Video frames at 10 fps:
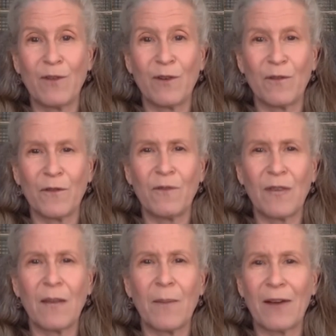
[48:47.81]
If you
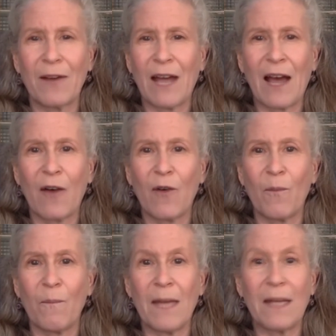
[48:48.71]
think about how
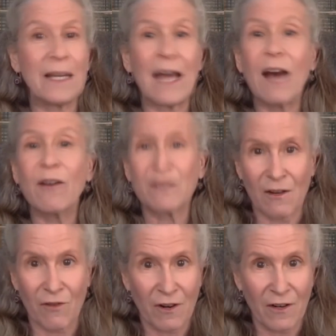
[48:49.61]
many cows
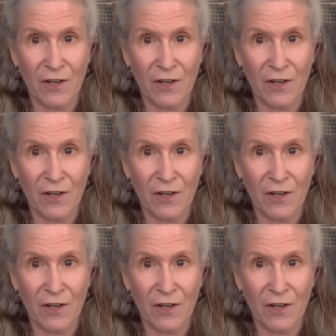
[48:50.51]
there are